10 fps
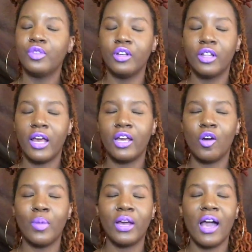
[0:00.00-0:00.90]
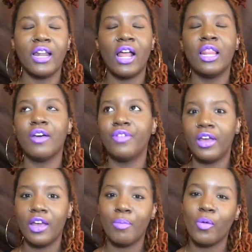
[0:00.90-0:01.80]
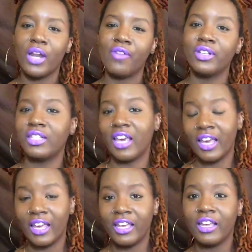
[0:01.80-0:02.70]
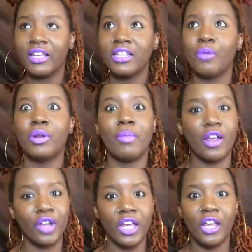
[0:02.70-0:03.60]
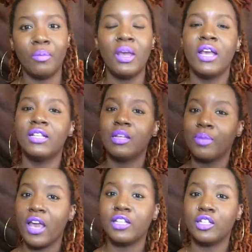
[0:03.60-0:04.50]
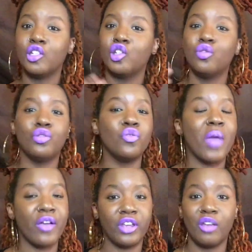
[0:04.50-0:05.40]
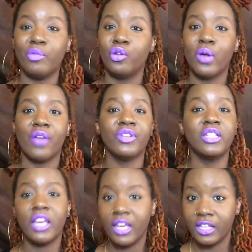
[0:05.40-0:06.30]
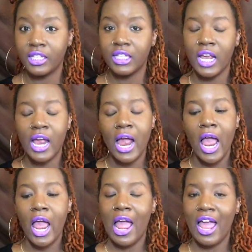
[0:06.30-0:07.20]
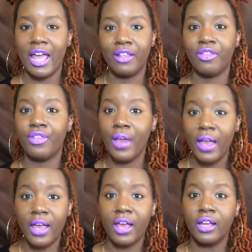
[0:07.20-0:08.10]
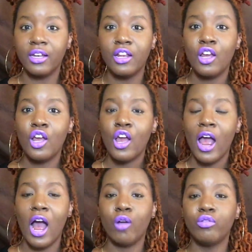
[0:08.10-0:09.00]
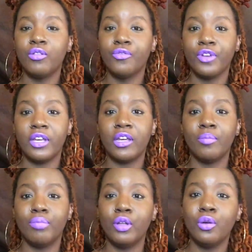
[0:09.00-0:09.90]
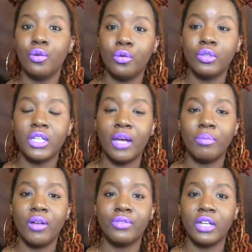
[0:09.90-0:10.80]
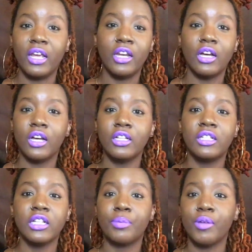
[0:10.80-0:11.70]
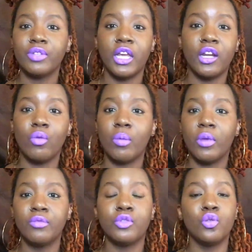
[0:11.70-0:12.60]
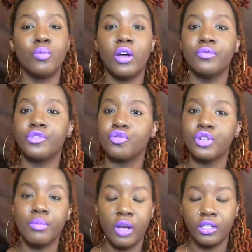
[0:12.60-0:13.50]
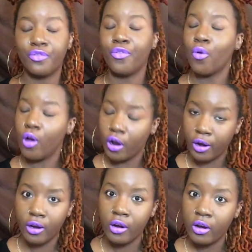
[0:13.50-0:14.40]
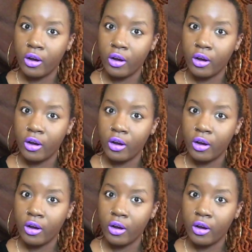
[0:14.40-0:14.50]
You're like, oh my God, I love him. I want to have his kids. I want to marry him. In some cases, you do marry him. You do have his kids. And then, out the freaking blue, 10 months later, 6 months later, 1 month, 2 months, 3 months, 4,